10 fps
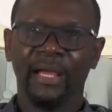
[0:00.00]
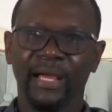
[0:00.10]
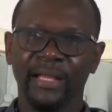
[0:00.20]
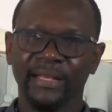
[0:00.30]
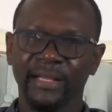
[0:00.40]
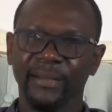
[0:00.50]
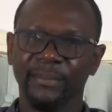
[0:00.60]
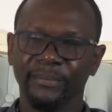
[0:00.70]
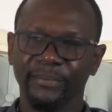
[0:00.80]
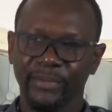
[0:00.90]
And
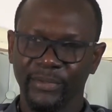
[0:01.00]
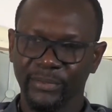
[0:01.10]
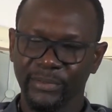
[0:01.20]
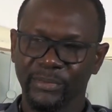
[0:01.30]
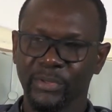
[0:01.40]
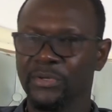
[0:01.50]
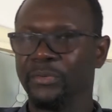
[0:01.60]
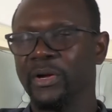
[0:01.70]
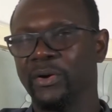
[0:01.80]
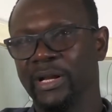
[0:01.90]
it was on
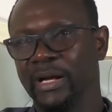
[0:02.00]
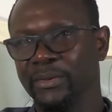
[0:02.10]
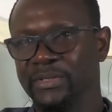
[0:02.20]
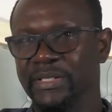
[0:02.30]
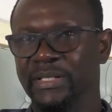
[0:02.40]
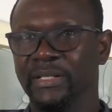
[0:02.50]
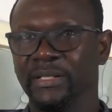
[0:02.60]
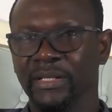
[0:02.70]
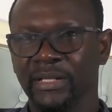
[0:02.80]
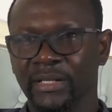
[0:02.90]
record that I was the
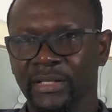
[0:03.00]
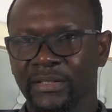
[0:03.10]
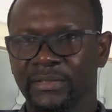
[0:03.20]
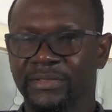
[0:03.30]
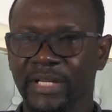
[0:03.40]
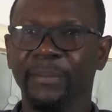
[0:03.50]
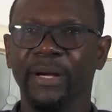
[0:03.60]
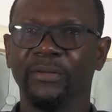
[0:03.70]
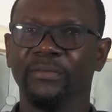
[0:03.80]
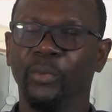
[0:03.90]
chairman of